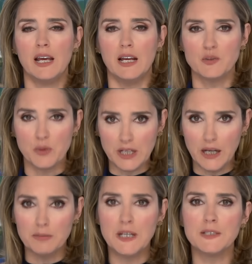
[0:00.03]
As we
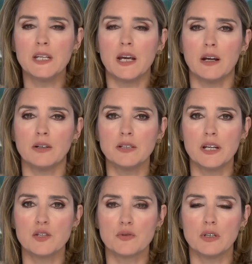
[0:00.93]
come on the air,
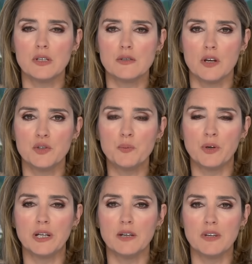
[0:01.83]
Israel is on the
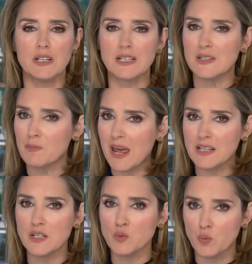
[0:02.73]
brink of an
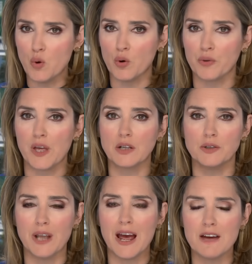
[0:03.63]
expanded war that
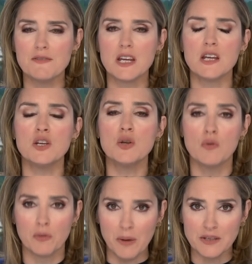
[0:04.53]
could have
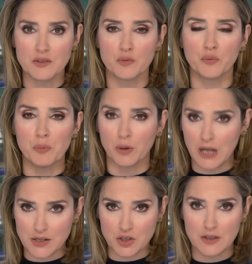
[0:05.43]
enormous
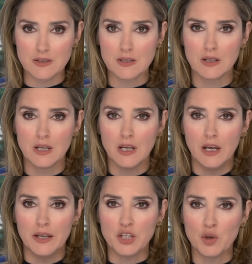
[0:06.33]
repercussions.
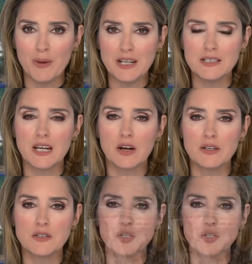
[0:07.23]
The humanitarian